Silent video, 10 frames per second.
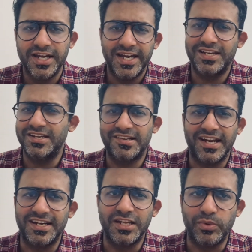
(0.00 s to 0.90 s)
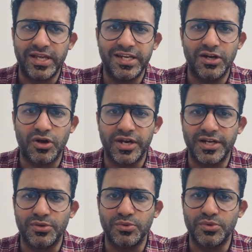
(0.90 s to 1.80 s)
It can slightly vary
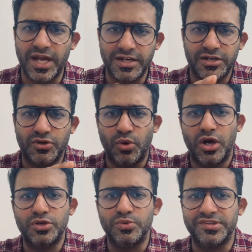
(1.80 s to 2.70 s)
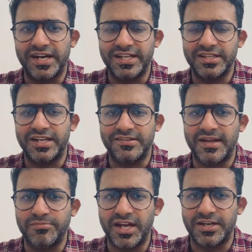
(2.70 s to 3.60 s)
according to that cohort who is writing that
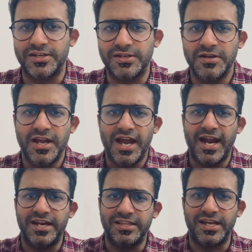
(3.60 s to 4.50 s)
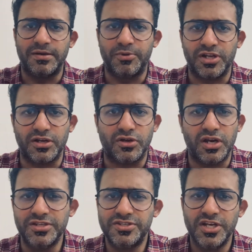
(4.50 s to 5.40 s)
exam that year and in that particular
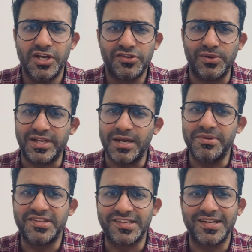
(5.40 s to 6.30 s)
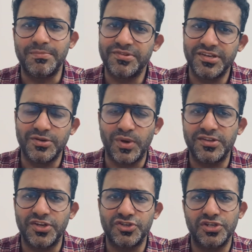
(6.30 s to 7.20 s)
college. So it can be 69% in
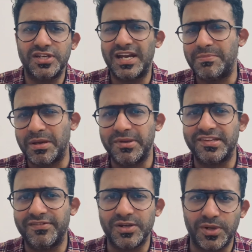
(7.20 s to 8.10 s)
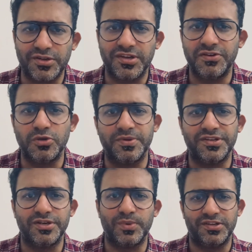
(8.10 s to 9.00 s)
one session and maybe 71 or
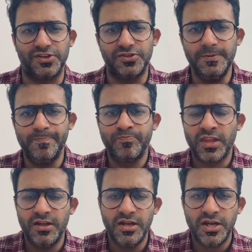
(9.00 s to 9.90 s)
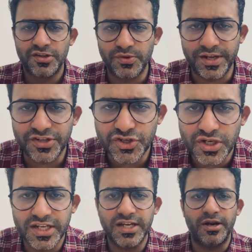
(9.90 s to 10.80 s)
72% in one session. So
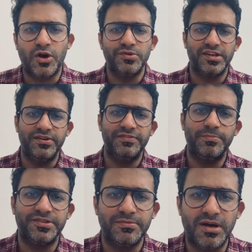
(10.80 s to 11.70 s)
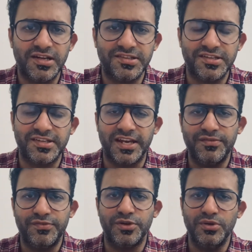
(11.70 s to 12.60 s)
essentially around 75% marks is
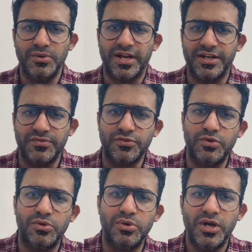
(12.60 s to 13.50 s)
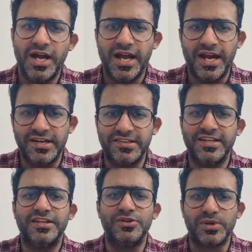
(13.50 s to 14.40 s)
enough to, you know, kind of go and
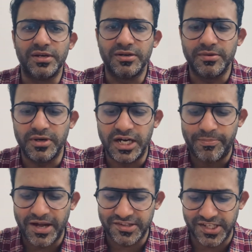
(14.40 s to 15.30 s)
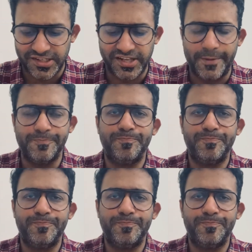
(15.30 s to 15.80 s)
say that you can pass the exam.